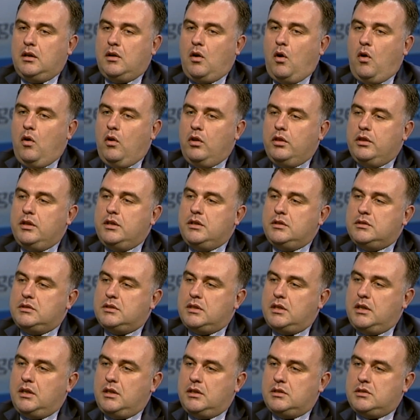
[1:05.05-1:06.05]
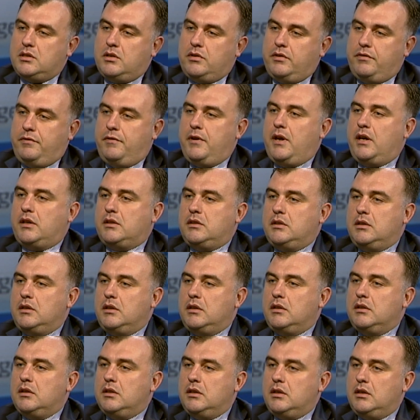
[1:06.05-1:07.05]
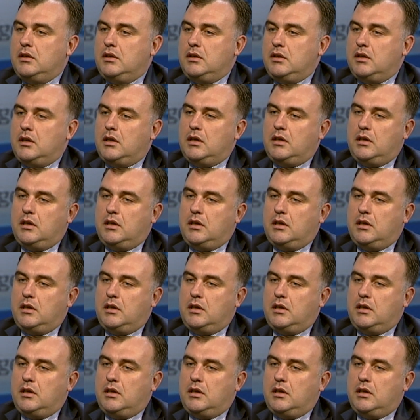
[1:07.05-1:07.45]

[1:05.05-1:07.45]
all these things are affecting the